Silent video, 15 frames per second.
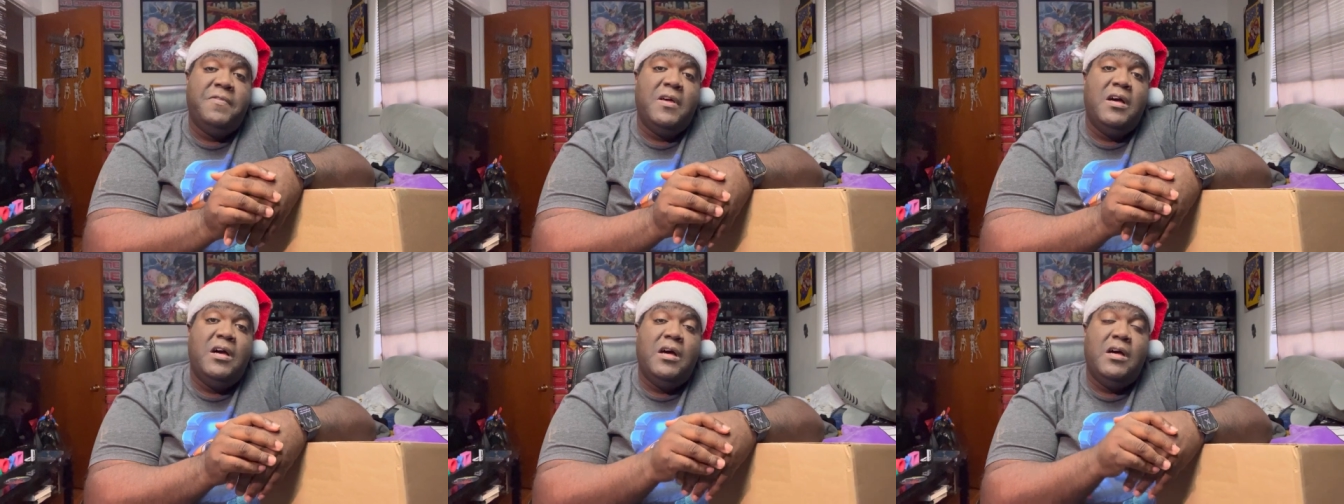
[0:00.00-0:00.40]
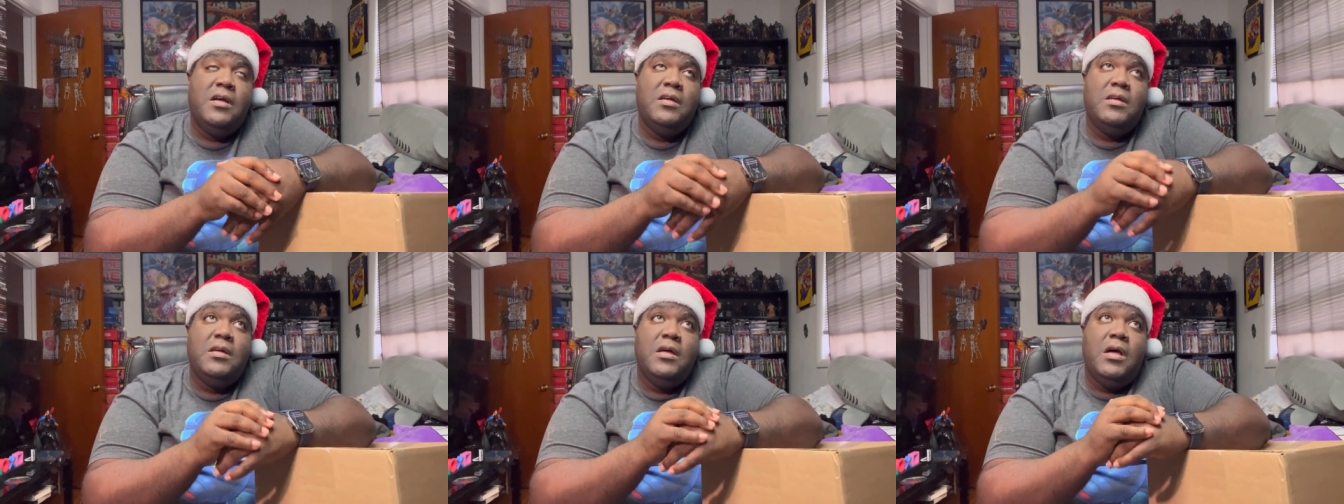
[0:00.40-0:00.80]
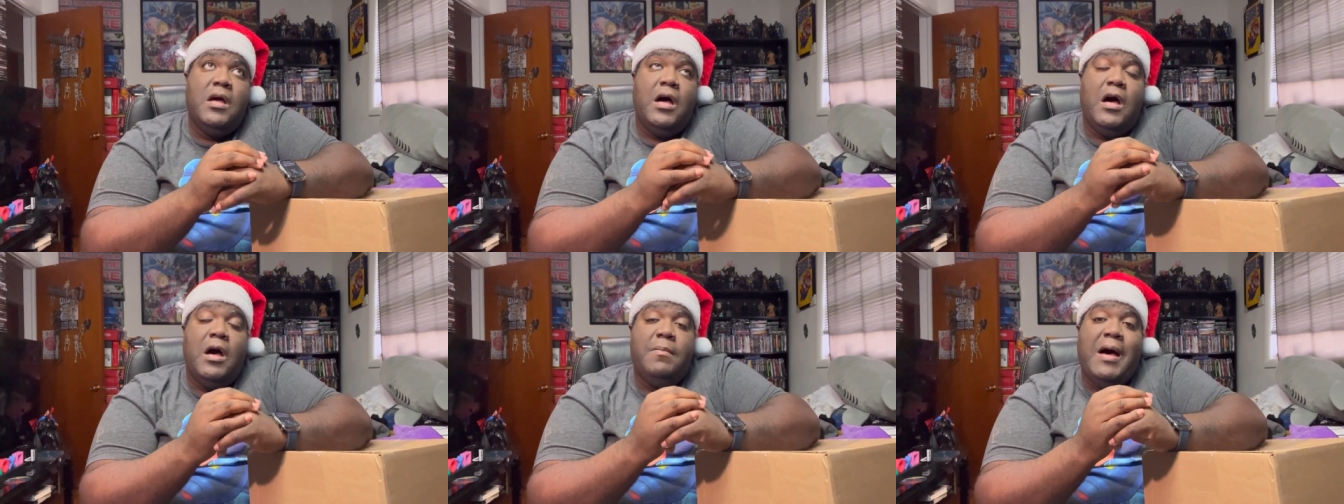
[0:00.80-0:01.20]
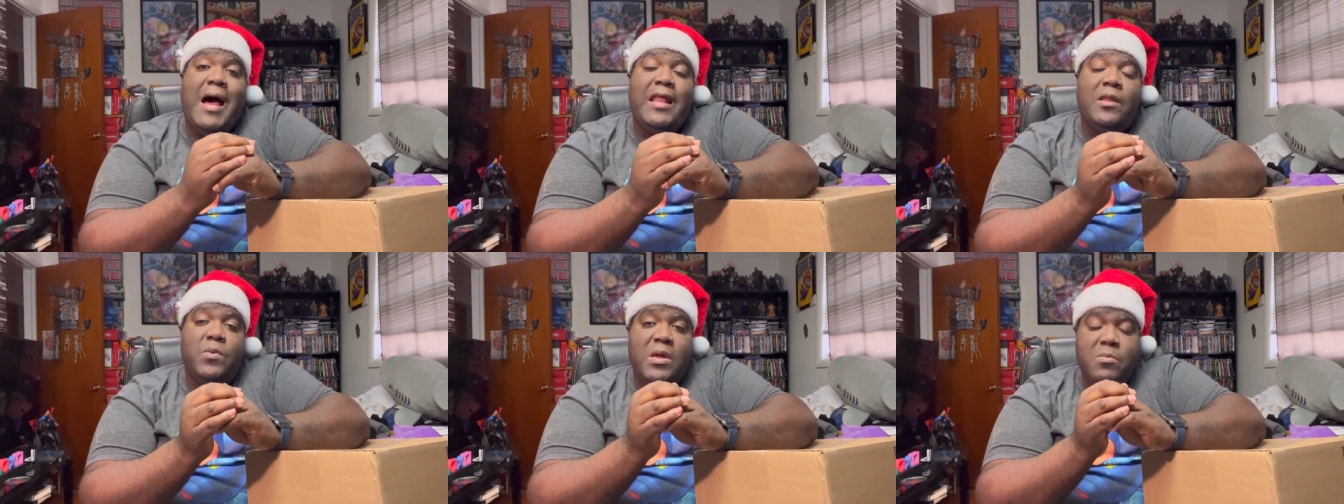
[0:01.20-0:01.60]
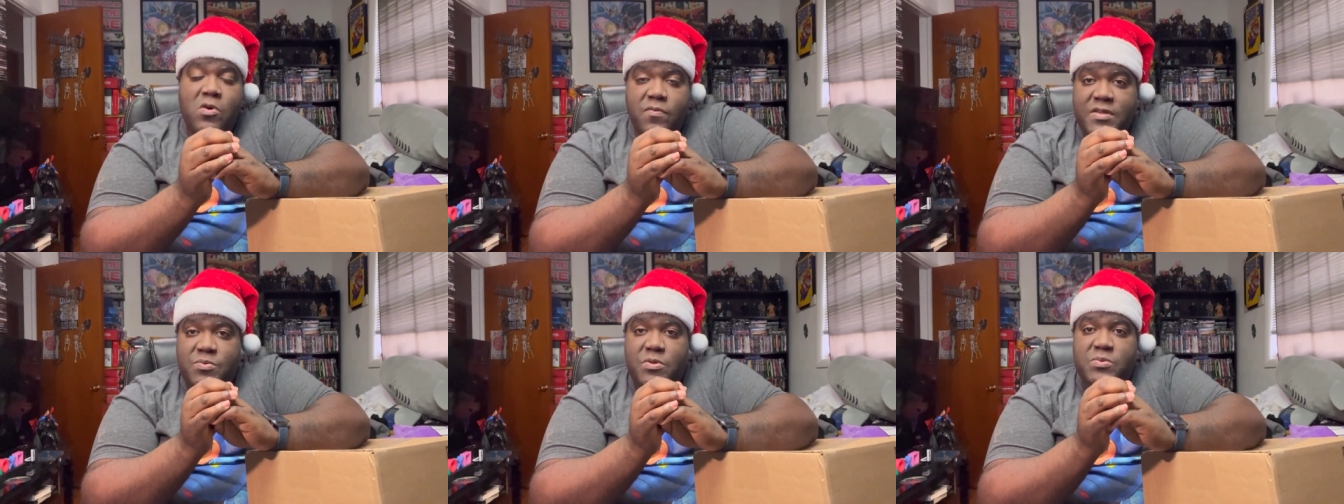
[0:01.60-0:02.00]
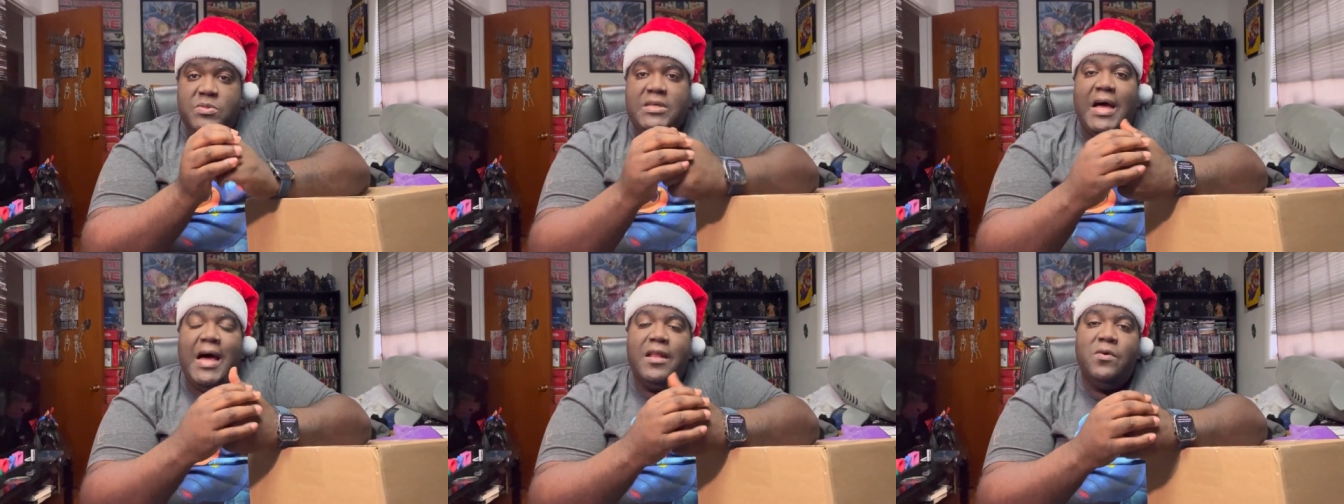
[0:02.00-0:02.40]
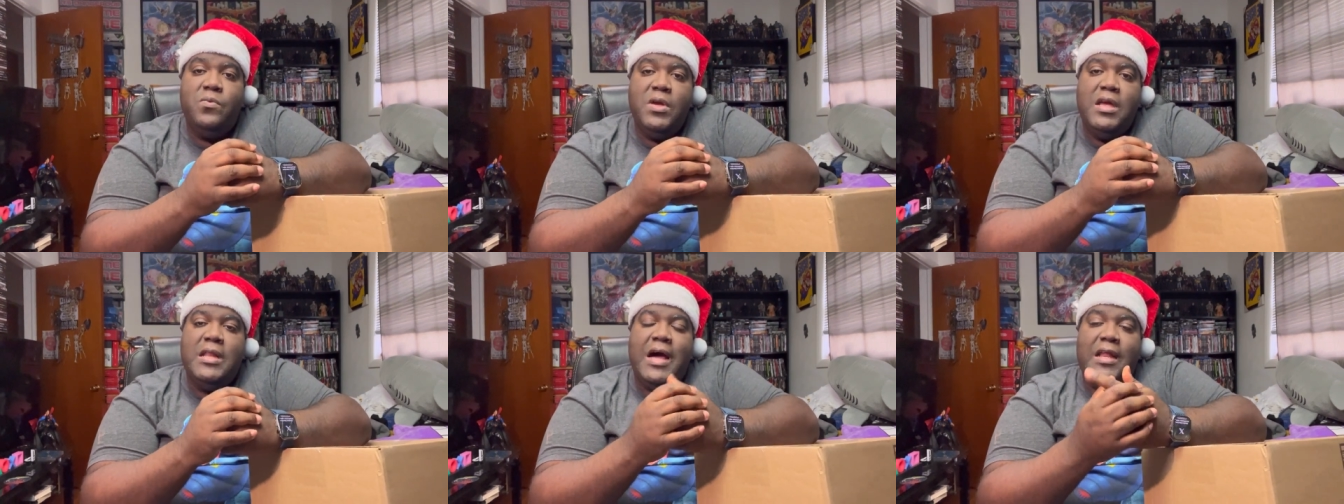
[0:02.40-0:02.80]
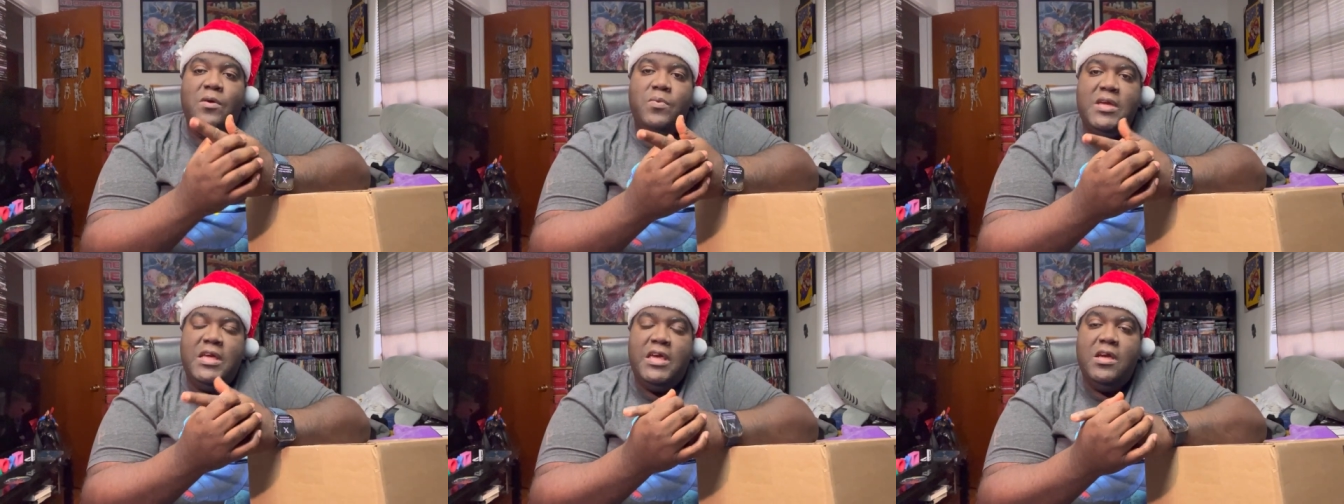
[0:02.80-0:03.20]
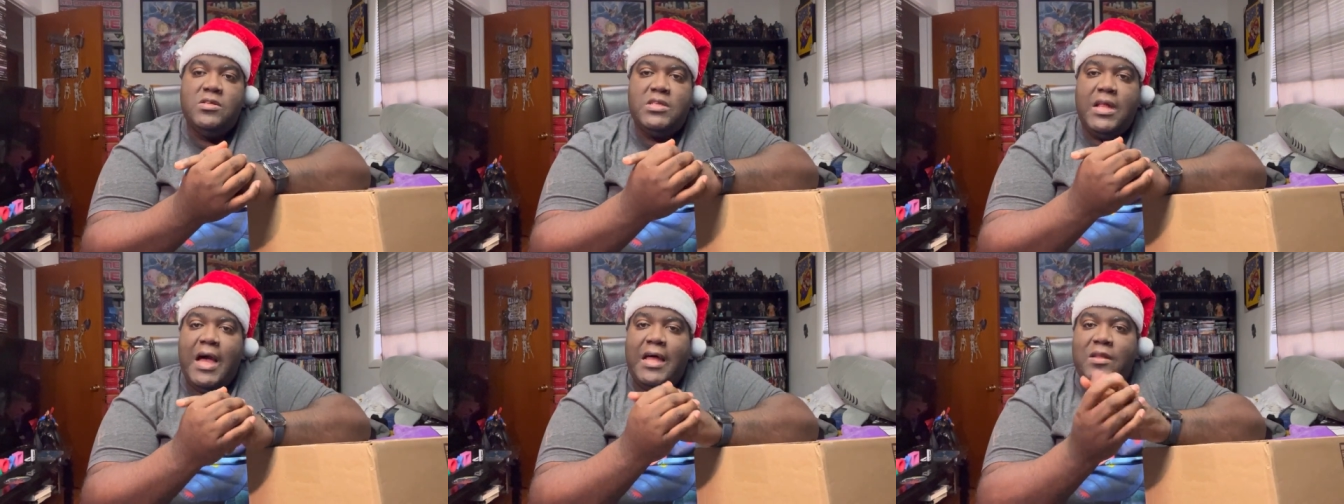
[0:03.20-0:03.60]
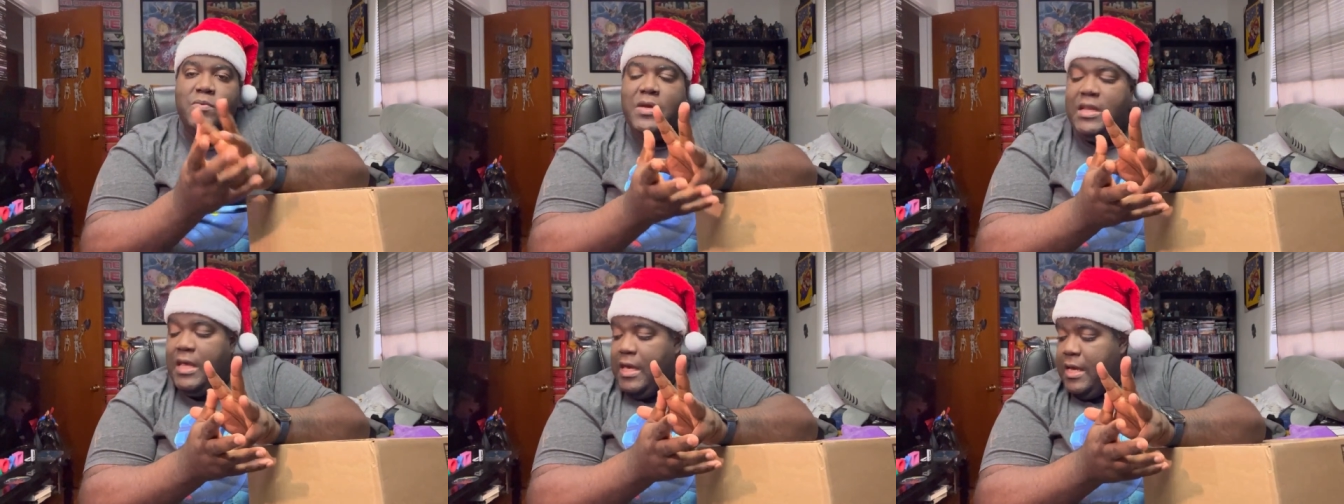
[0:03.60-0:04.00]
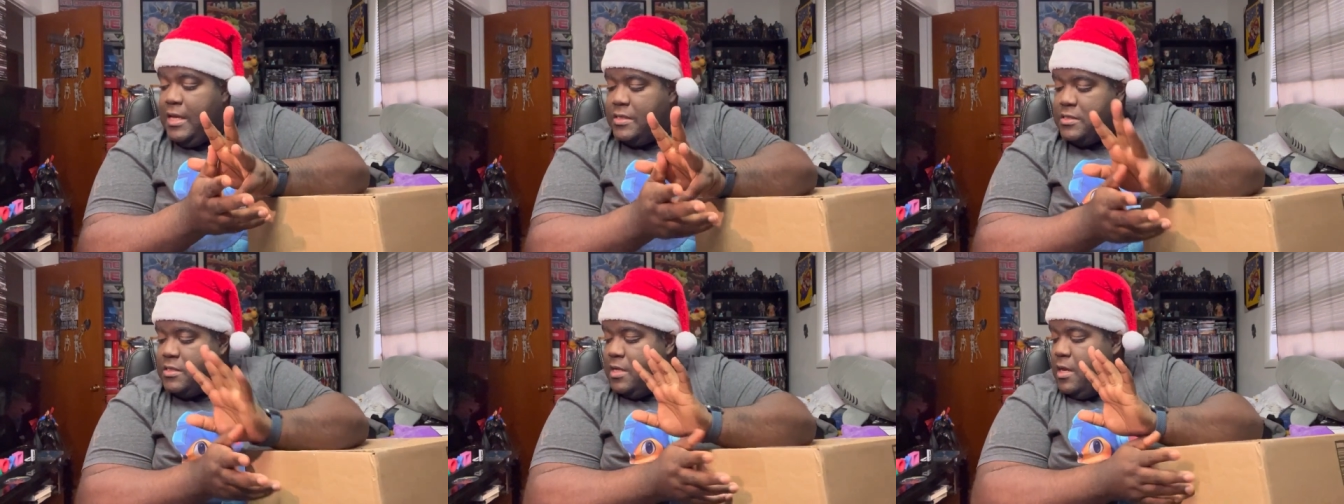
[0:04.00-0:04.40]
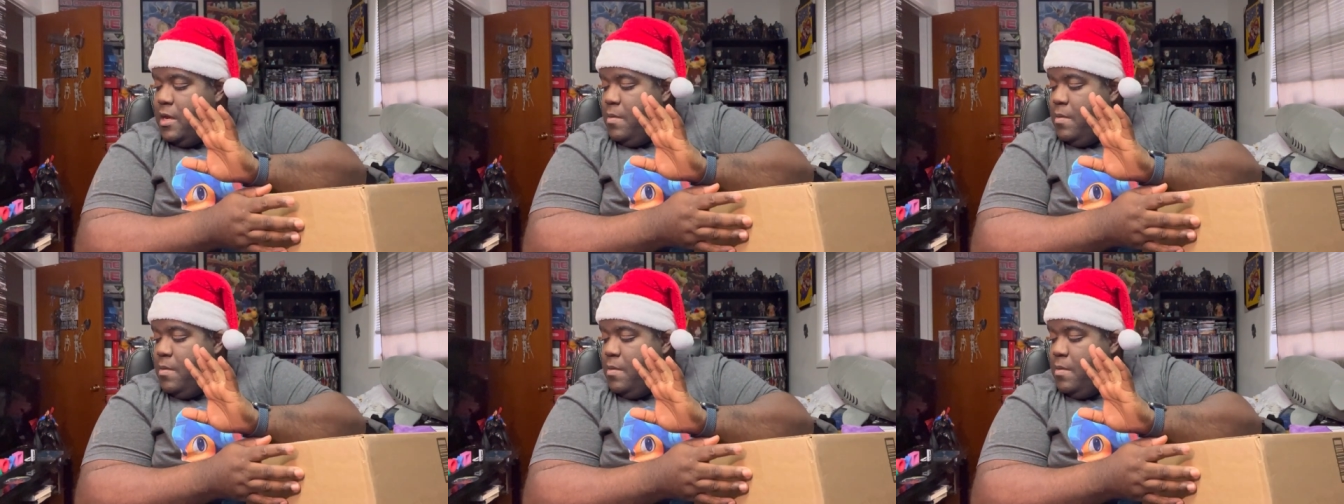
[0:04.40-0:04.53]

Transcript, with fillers: the Halloween movies, which was Halloween, Halloween Kills, and Halloween Ends.